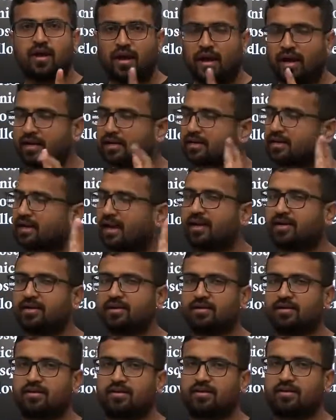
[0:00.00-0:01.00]
and
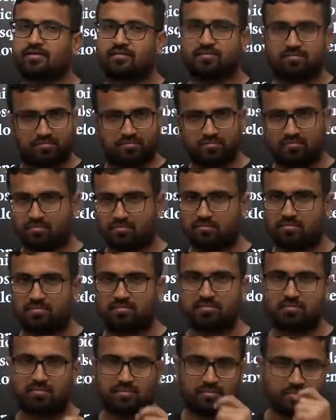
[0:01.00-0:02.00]
CAT,
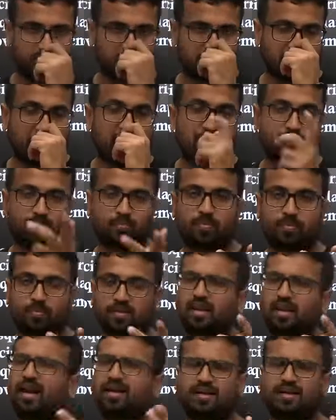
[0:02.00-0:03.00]
the CAT
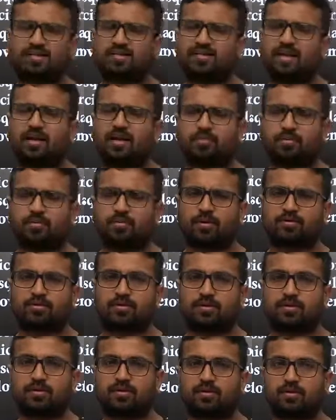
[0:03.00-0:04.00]
paper, CAT and ZAT paper
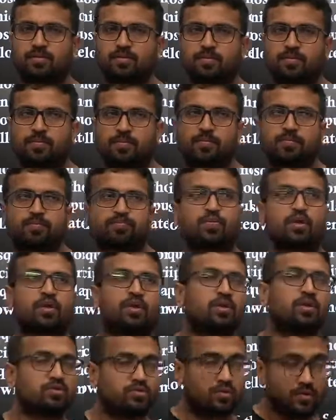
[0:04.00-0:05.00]
actually.
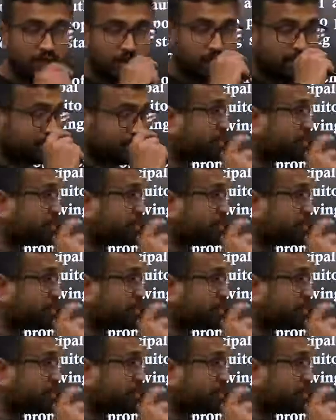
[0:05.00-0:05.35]
So here